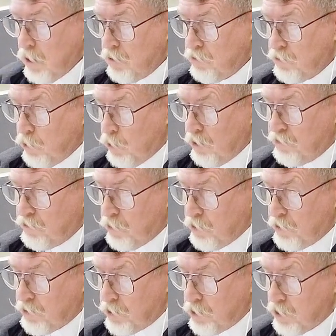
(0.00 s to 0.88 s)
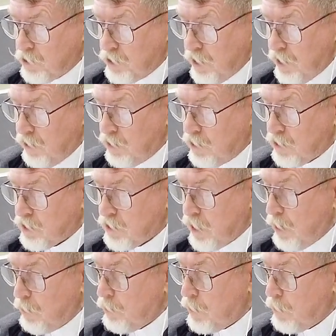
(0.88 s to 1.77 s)
In 44:13, the
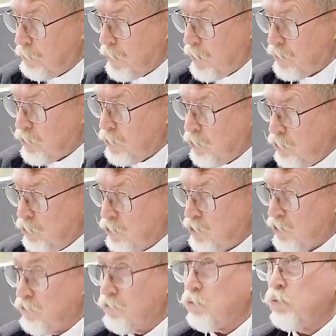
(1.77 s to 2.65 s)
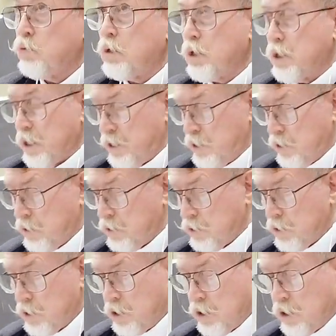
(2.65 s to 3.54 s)
statement about the use of wood